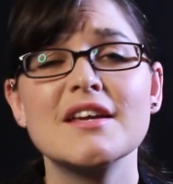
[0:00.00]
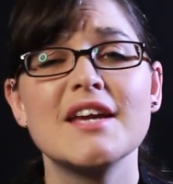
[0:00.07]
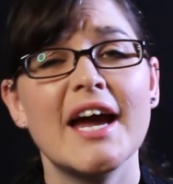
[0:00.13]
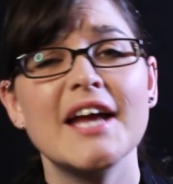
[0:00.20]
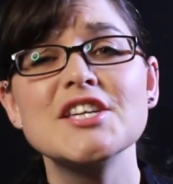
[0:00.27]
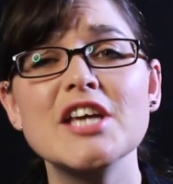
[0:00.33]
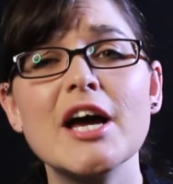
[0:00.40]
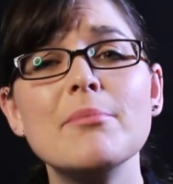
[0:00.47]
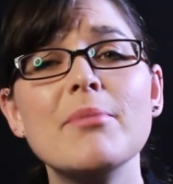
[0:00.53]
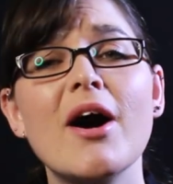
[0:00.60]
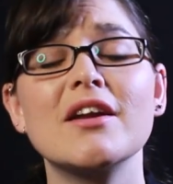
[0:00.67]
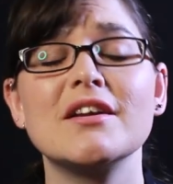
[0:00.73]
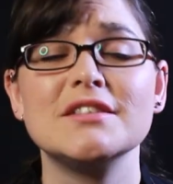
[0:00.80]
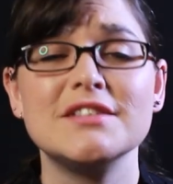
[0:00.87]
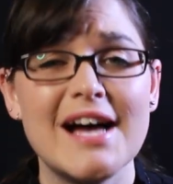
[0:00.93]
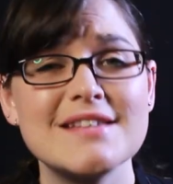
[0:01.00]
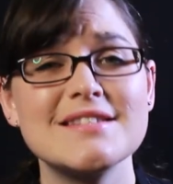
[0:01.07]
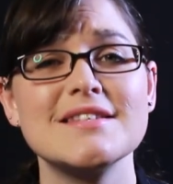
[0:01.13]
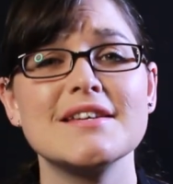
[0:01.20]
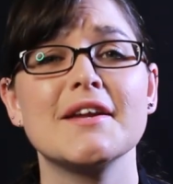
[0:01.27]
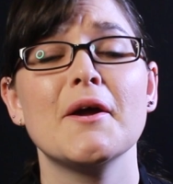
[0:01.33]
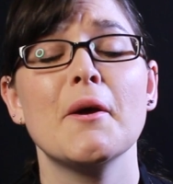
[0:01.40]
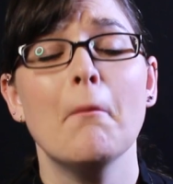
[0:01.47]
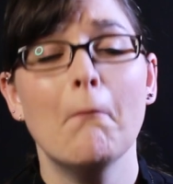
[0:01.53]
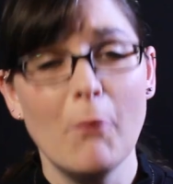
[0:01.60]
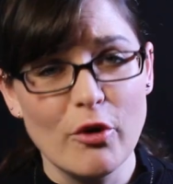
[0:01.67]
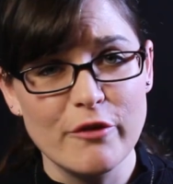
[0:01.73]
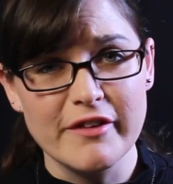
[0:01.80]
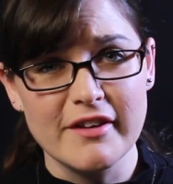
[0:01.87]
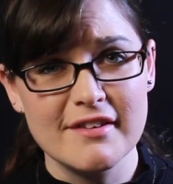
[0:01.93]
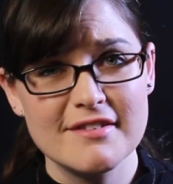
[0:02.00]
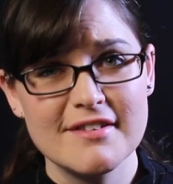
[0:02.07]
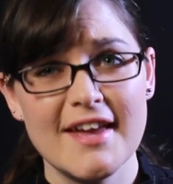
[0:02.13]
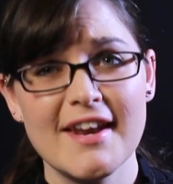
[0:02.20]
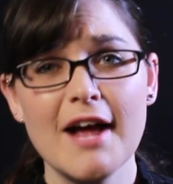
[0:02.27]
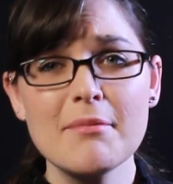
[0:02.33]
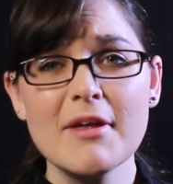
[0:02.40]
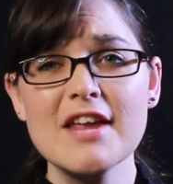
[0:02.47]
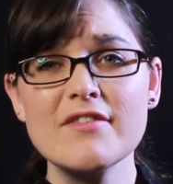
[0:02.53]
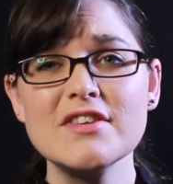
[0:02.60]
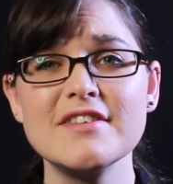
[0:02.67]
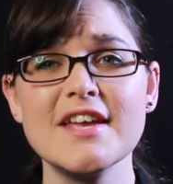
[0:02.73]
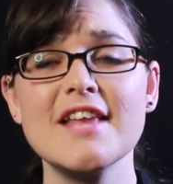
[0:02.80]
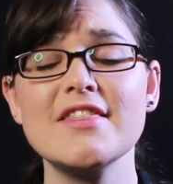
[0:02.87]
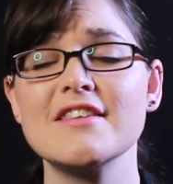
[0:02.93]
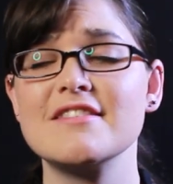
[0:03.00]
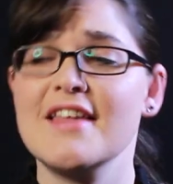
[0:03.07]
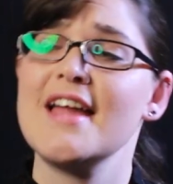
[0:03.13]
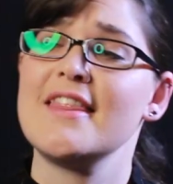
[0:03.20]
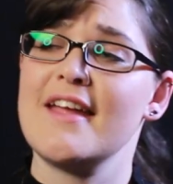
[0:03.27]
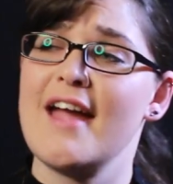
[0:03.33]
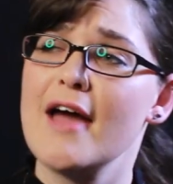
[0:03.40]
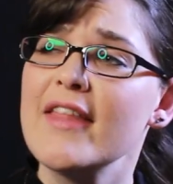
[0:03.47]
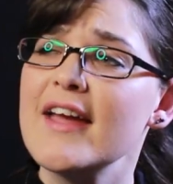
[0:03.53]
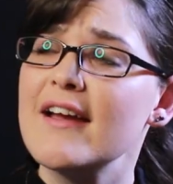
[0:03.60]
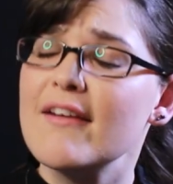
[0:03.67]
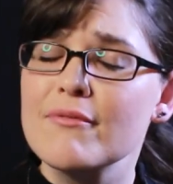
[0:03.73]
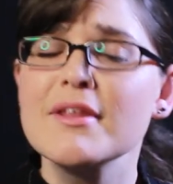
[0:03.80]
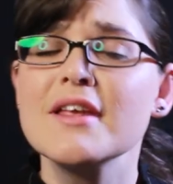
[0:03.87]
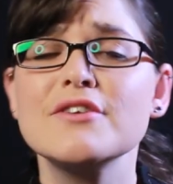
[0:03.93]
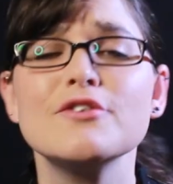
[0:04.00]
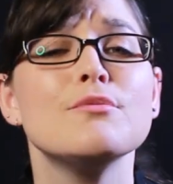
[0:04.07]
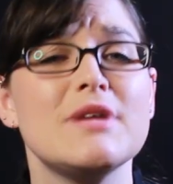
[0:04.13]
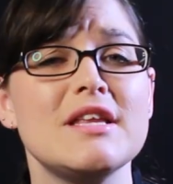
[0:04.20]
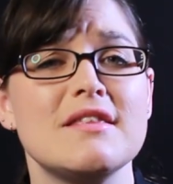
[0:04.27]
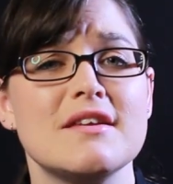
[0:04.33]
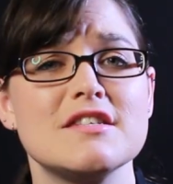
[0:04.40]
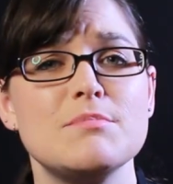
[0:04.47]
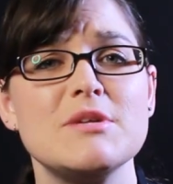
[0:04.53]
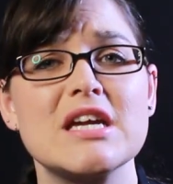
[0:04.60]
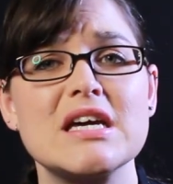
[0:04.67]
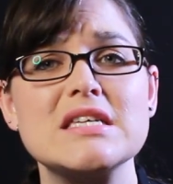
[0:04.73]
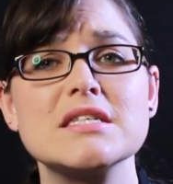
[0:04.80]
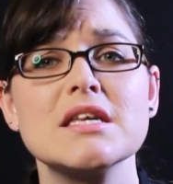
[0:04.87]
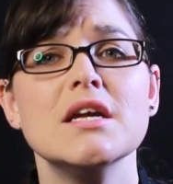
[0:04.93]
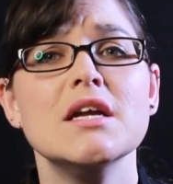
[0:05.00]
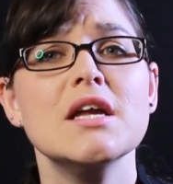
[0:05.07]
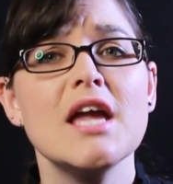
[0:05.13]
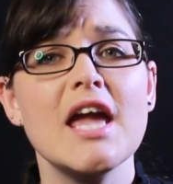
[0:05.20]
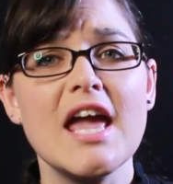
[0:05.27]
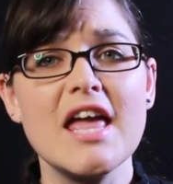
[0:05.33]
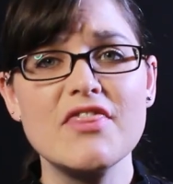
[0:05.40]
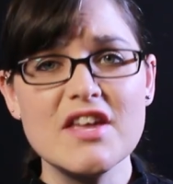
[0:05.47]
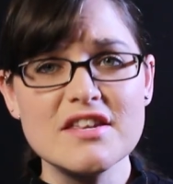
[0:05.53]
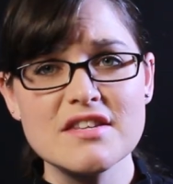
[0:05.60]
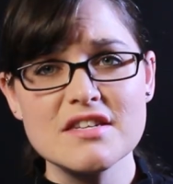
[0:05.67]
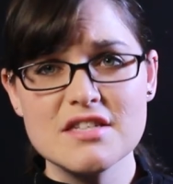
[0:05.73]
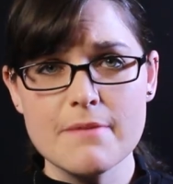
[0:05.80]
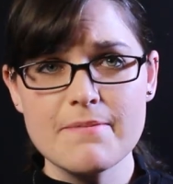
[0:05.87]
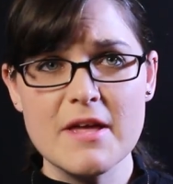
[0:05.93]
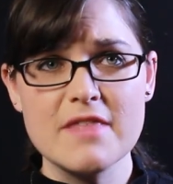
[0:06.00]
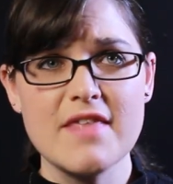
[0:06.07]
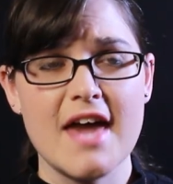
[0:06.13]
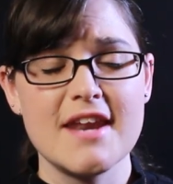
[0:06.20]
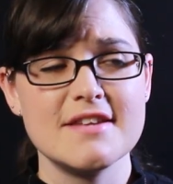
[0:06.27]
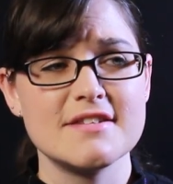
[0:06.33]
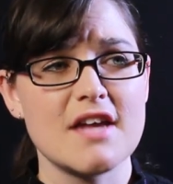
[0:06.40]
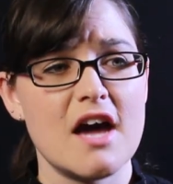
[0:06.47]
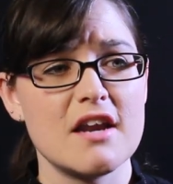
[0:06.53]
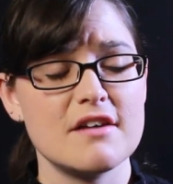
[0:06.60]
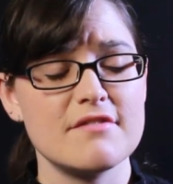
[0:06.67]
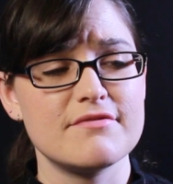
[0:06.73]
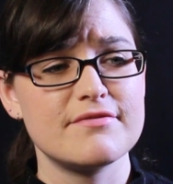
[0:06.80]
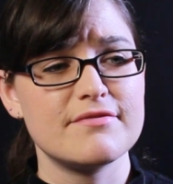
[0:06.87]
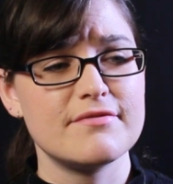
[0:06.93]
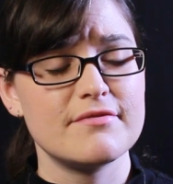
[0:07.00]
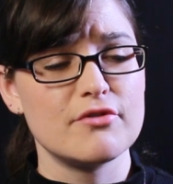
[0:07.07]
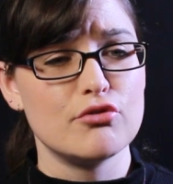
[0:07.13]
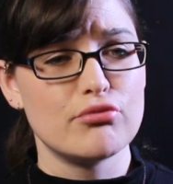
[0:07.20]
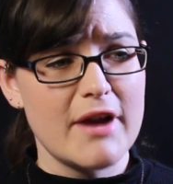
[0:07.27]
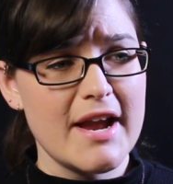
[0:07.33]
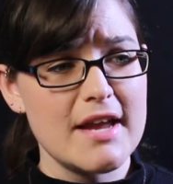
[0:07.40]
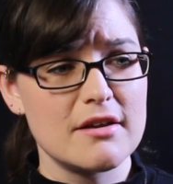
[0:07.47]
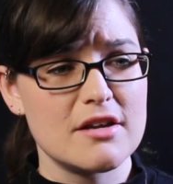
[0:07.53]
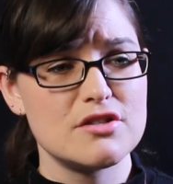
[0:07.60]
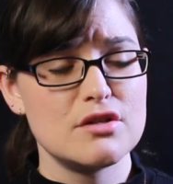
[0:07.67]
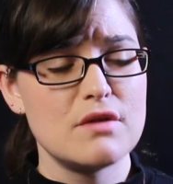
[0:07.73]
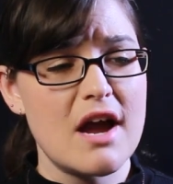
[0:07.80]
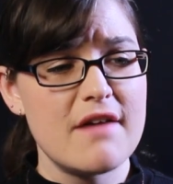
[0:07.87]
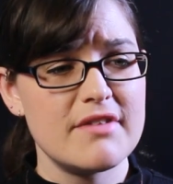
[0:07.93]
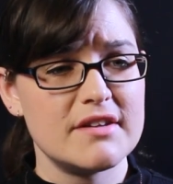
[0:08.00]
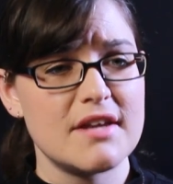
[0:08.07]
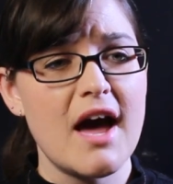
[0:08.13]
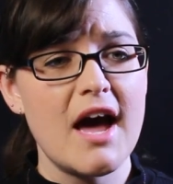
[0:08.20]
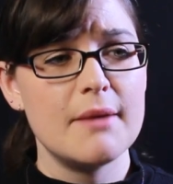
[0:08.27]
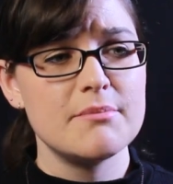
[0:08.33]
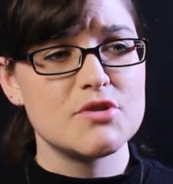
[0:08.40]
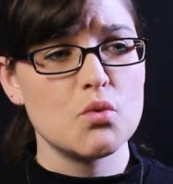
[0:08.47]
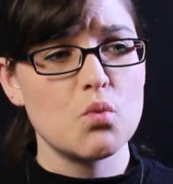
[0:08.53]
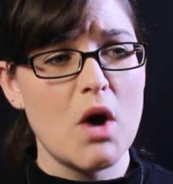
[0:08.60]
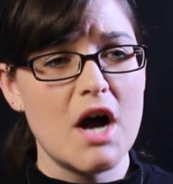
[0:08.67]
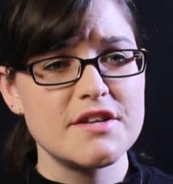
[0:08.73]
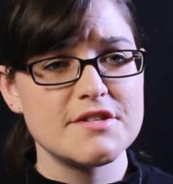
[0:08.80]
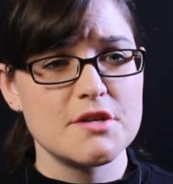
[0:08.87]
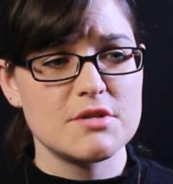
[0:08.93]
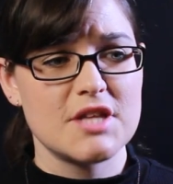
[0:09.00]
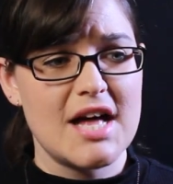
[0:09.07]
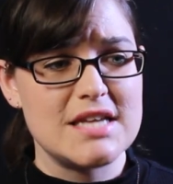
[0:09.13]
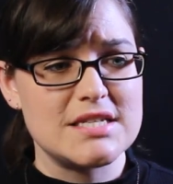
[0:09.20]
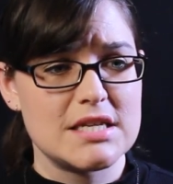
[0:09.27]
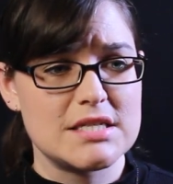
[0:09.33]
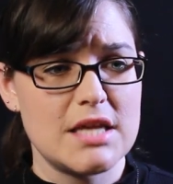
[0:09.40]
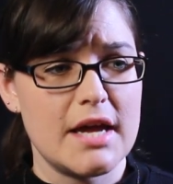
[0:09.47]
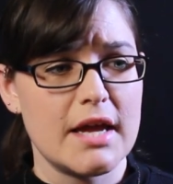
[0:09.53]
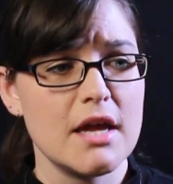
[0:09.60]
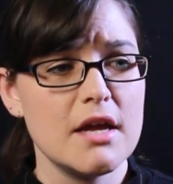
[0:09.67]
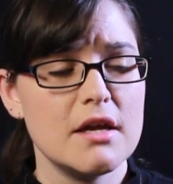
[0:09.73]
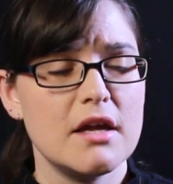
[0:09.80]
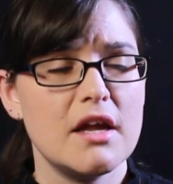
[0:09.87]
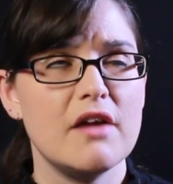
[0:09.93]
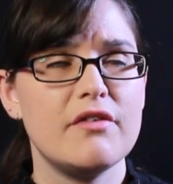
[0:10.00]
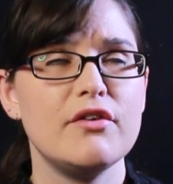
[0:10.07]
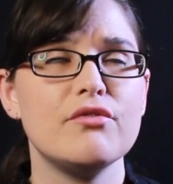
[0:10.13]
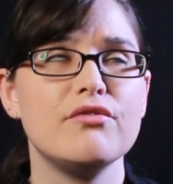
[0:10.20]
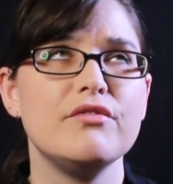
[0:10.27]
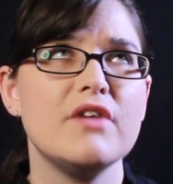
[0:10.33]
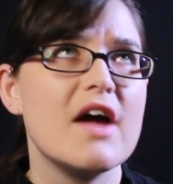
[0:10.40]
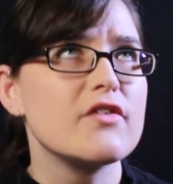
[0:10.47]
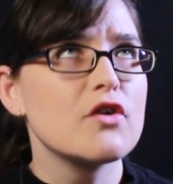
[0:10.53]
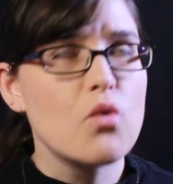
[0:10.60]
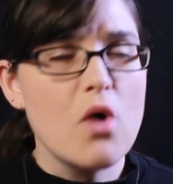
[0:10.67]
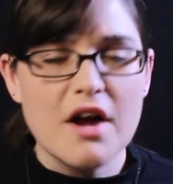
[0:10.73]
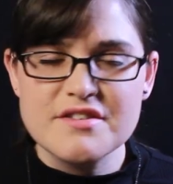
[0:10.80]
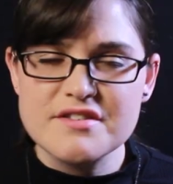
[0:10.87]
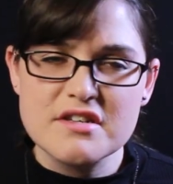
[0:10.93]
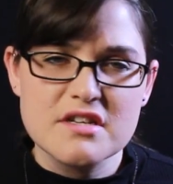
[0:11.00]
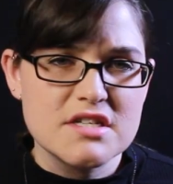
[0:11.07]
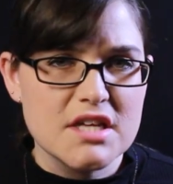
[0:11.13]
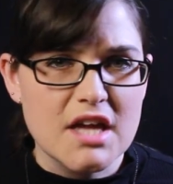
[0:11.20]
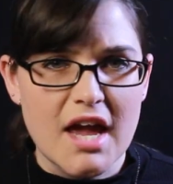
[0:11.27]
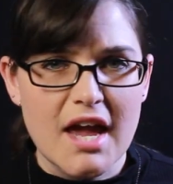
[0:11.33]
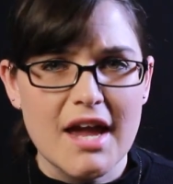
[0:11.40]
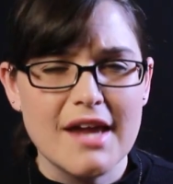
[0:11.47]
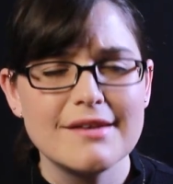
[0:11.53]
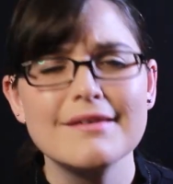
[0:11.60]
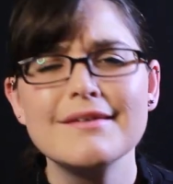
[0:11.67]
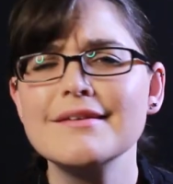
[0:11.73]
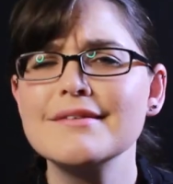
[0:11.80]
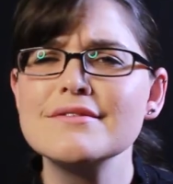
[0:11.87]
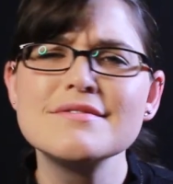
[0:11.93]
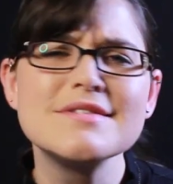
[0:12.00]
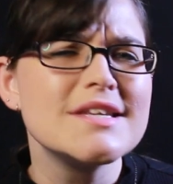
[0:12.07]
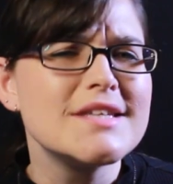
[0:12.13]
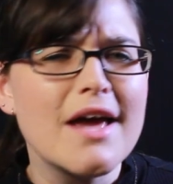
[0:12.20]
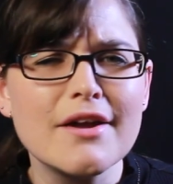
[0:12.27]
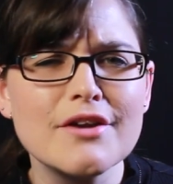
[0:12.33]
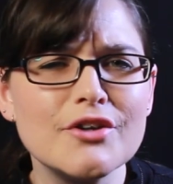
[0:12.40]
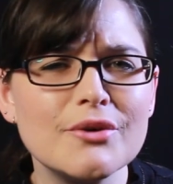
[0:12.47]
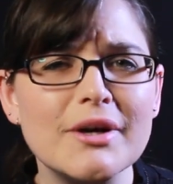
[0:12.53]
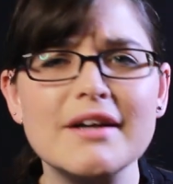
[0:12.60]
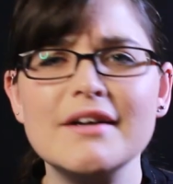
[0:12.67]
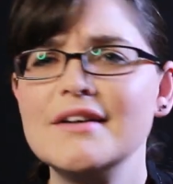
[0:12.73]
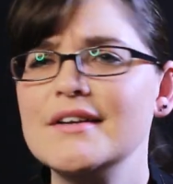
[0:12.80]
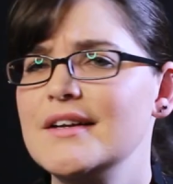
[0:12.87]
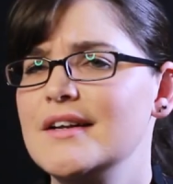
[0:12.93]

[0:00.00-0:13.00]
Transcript: catch up on classic movies. And I'm not even saying this lightly. I like really do mean this because this is something that is kind of great because you have the time to watch those classics like if you've never watched Citizen Kane, sit down and do it.